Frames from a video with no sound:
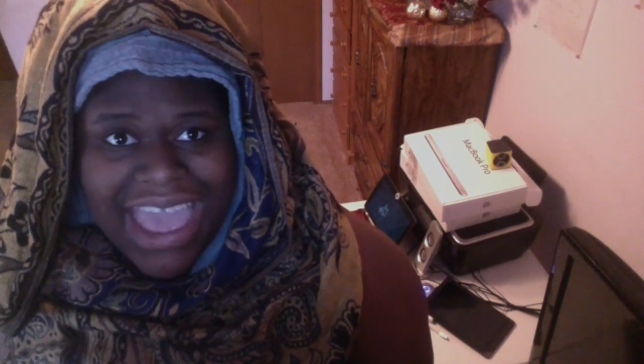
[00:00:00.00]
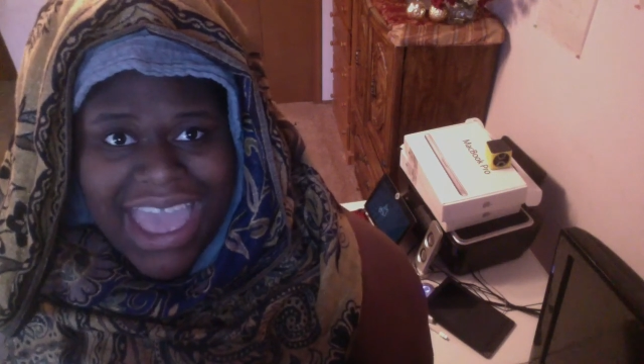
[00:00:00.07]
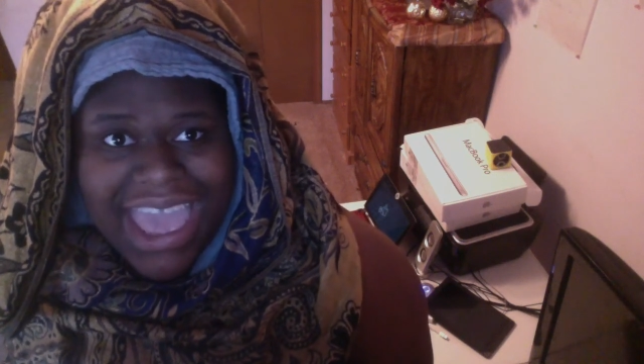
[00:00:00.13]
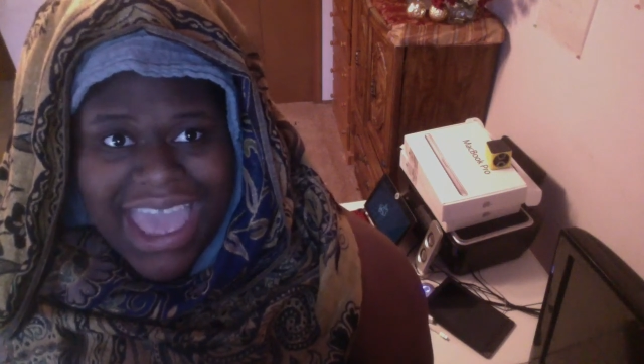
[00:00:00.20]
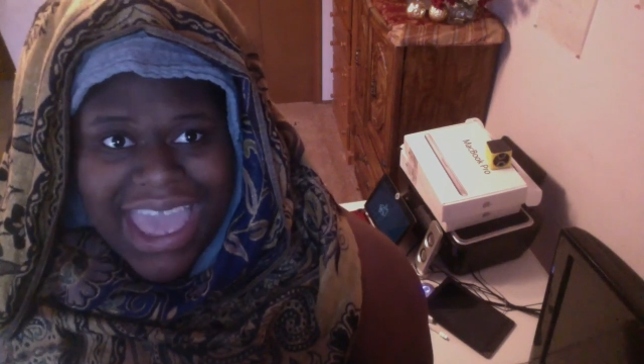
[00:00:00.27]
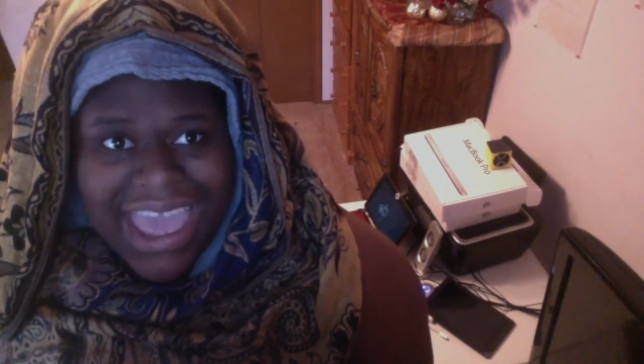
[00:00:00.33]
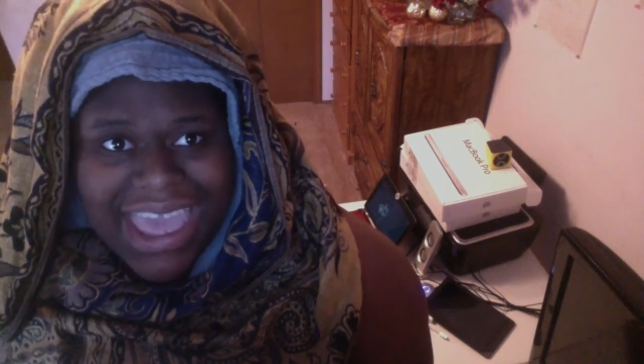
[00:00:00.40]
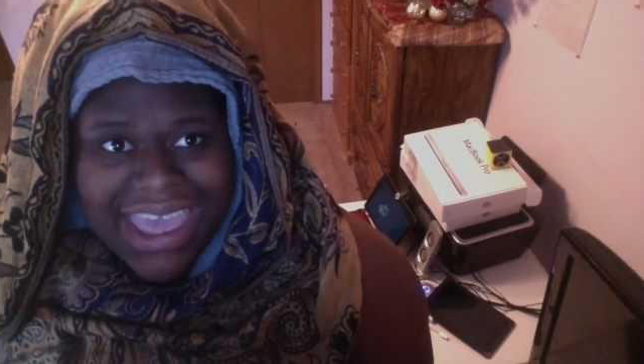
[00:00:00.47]

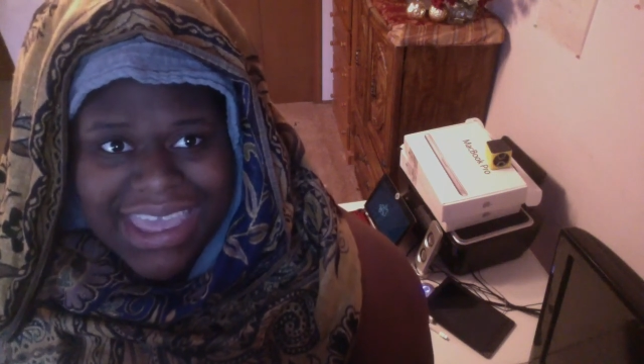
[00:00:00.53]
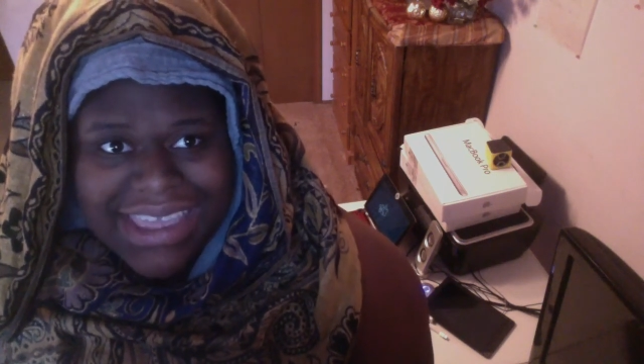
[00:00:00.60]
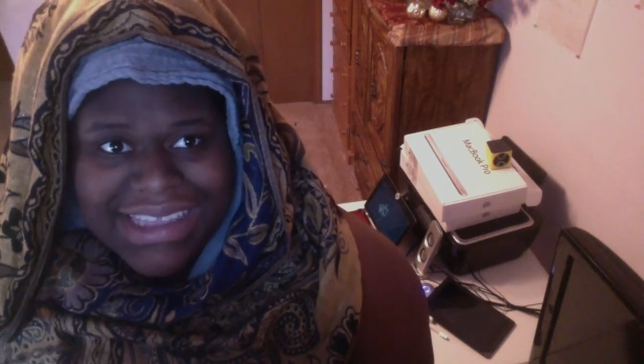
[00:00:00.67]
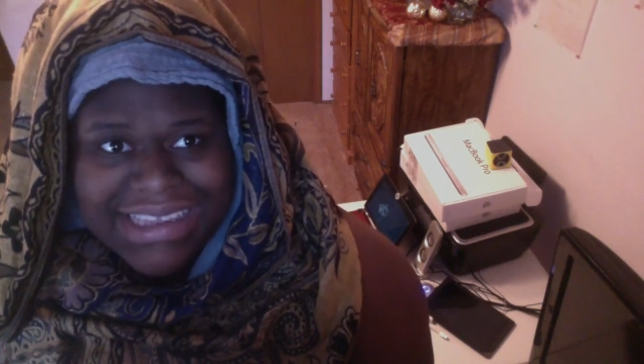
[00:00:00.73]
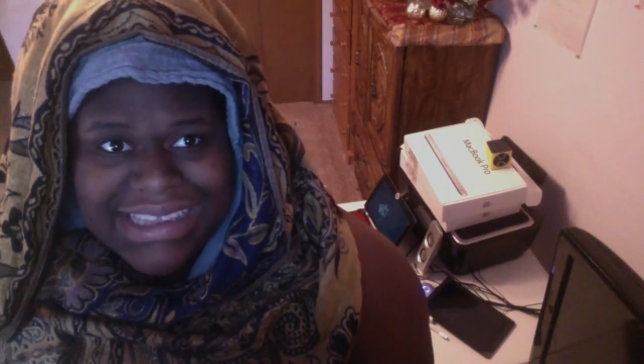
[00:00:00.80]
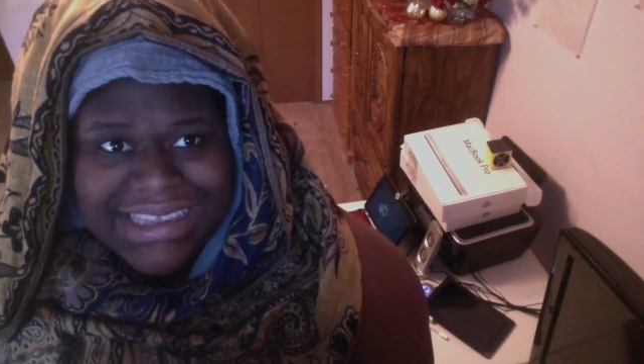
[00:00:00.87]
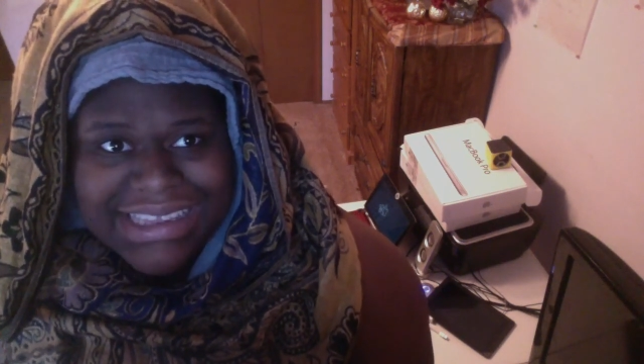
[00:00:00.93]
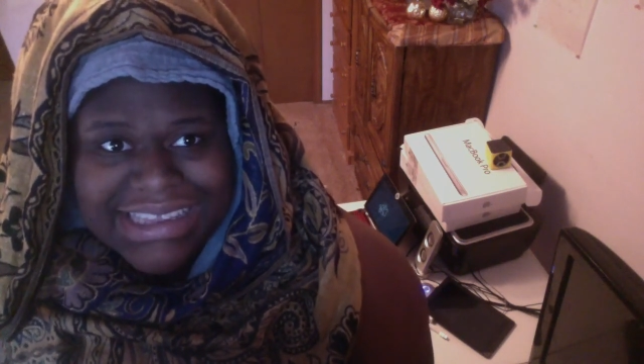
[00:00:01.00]

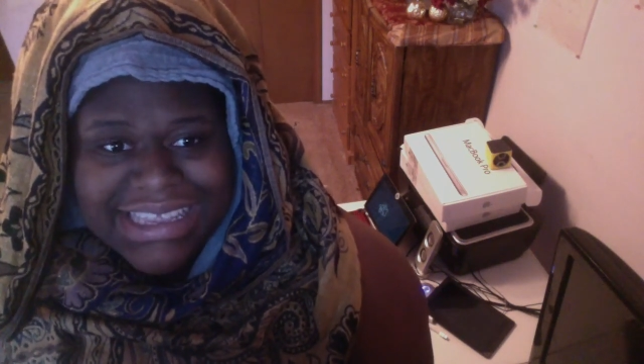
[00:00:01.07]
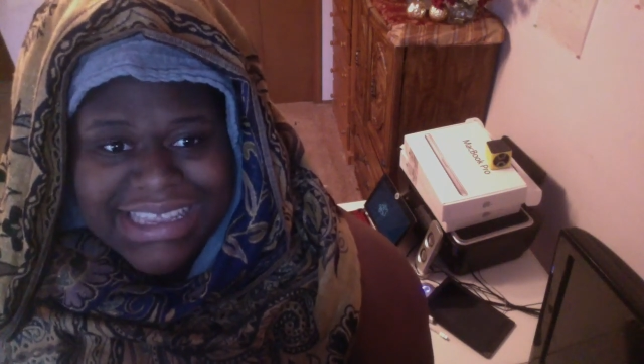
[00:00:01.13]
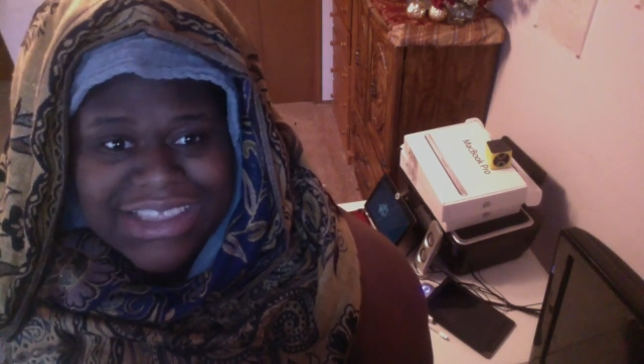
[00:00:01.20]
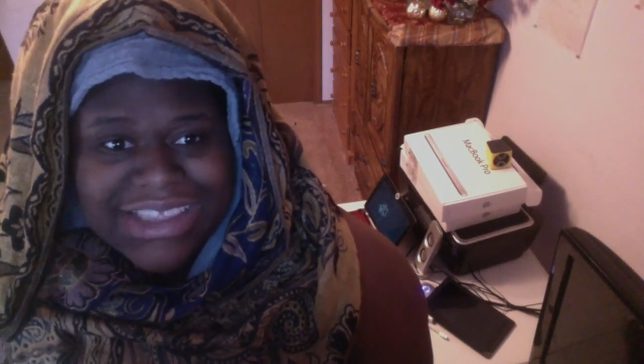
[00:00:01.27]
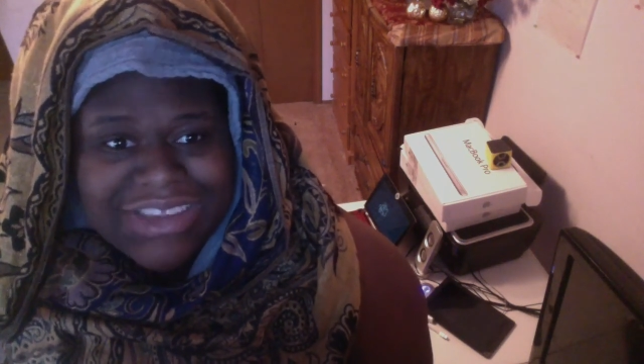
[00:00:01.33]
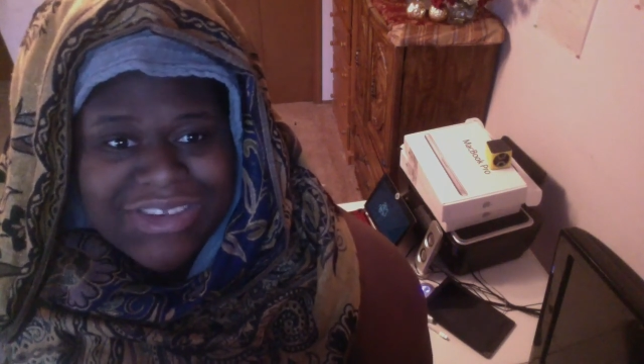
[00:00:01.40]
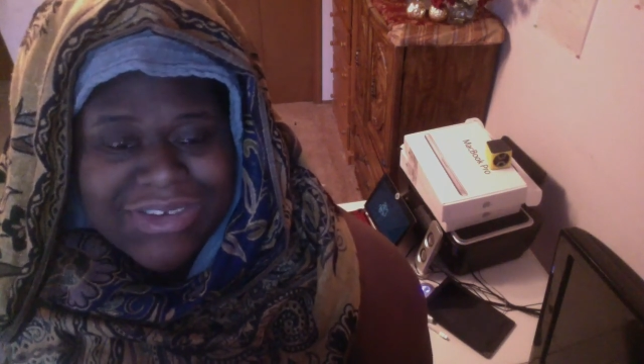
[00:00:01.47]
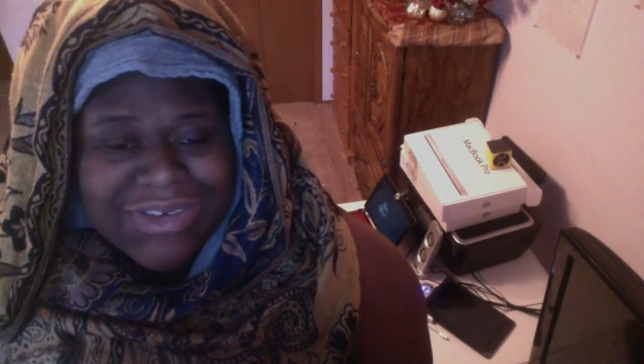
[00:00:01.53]
and
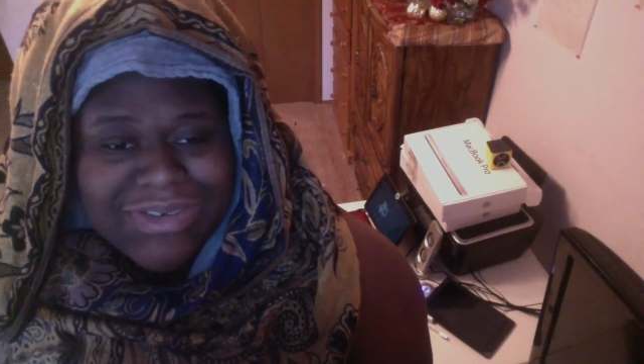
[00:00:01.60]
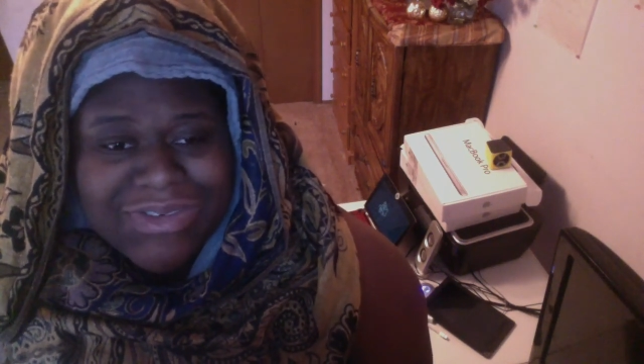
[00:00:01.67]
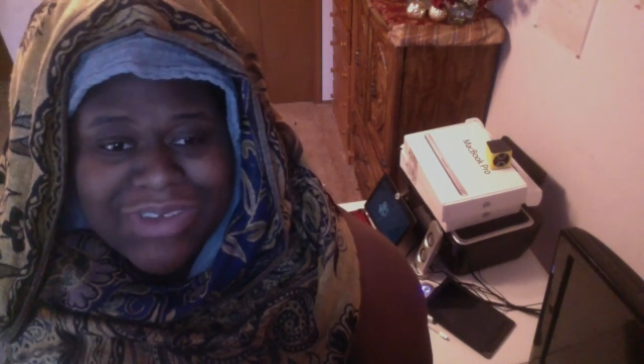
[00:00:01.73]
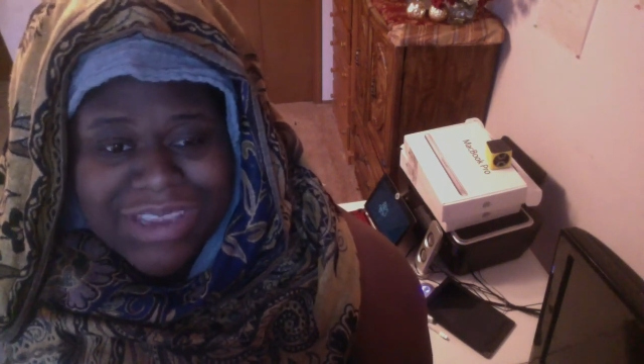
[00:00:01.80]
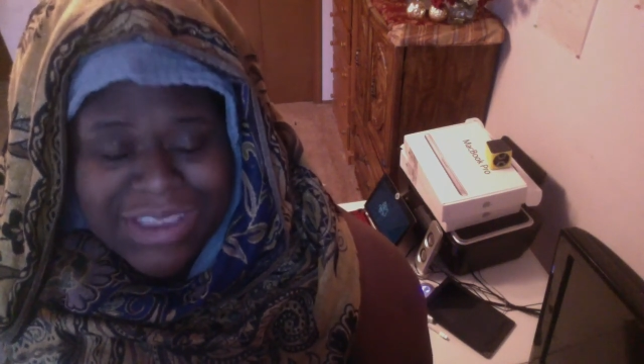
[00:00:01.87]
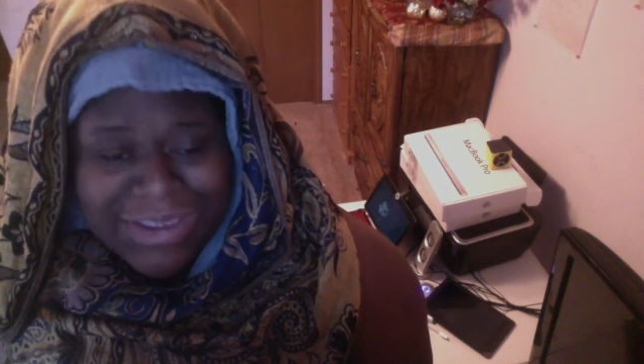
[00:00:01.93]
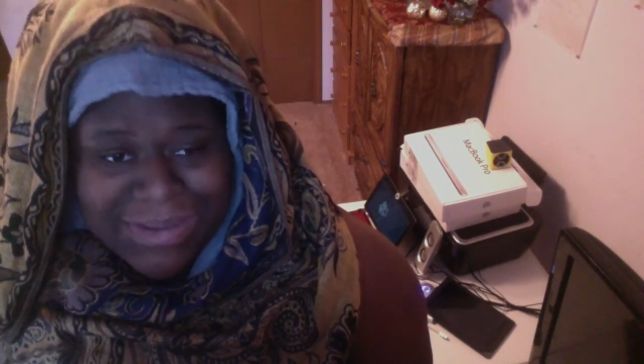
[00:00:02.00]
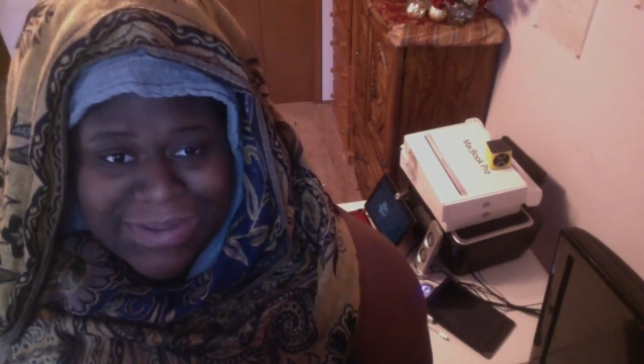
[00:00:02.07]
it's a joke for
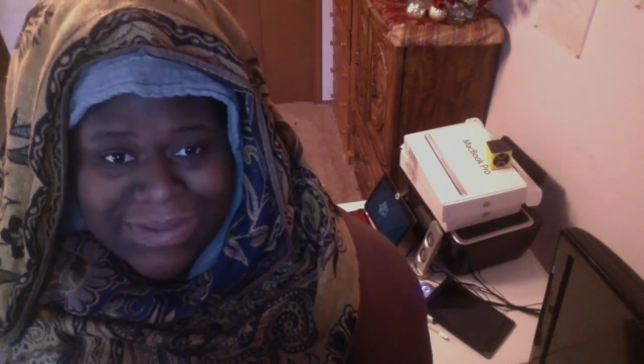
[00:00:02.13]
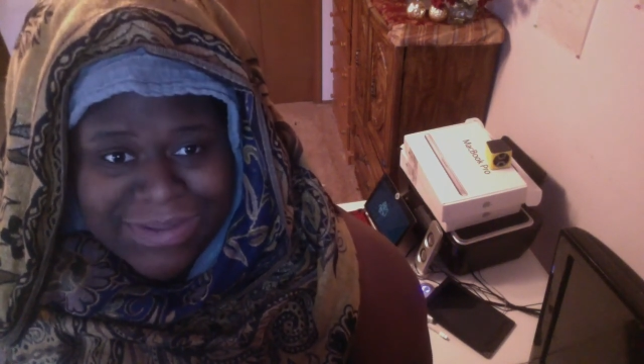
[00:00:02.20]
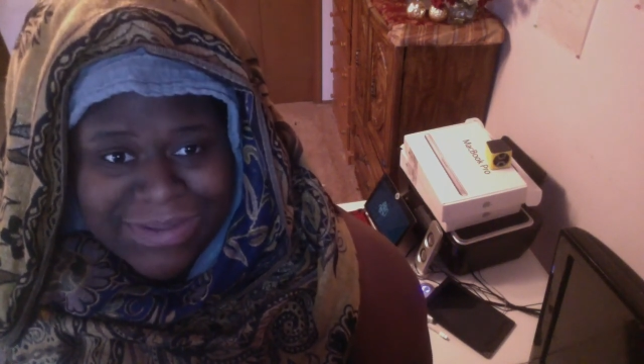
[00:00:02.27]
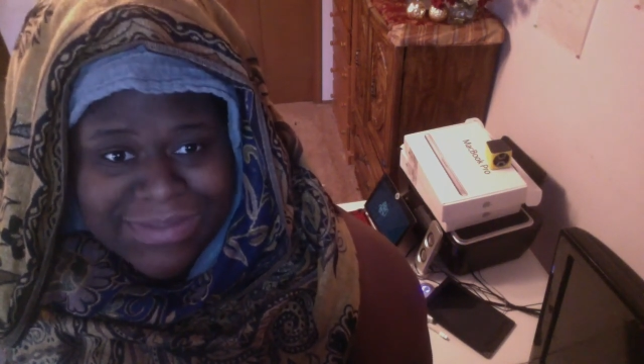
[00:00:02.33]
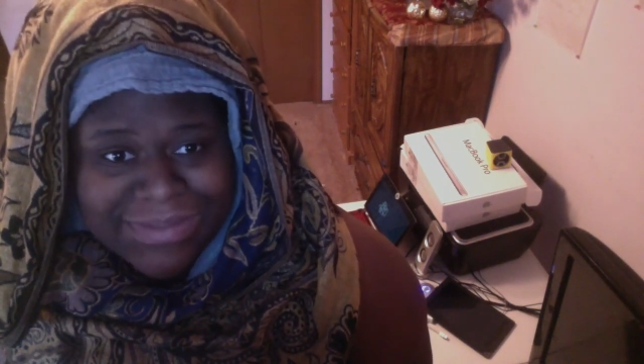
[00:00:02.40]
you.